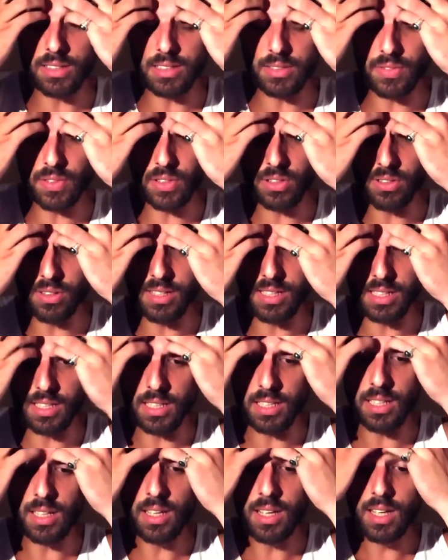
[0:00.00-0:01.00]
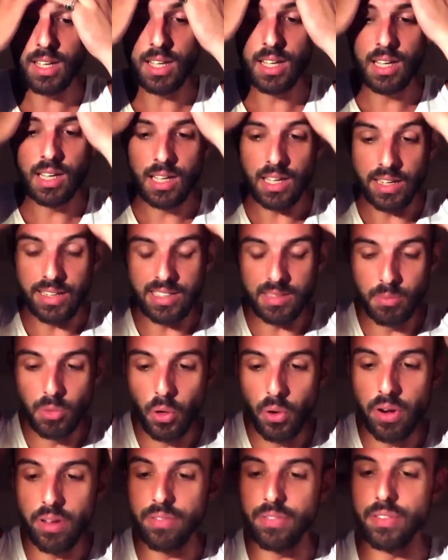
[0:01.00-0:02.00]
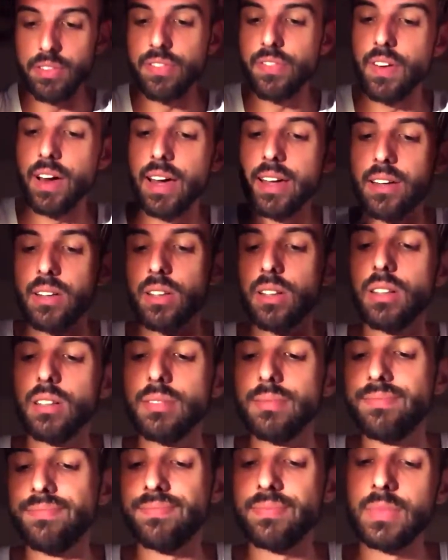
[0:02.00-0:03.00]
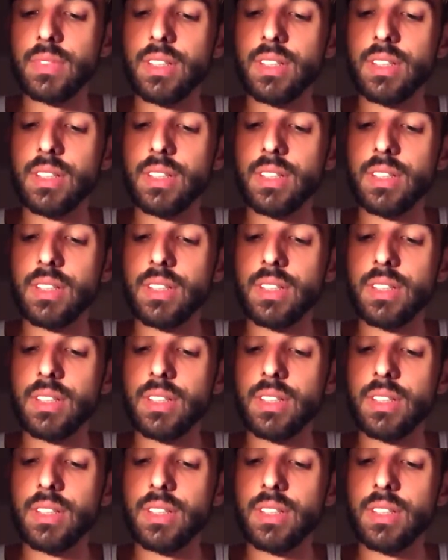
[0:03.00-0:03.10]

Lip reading: difficult thing. It's more of a final,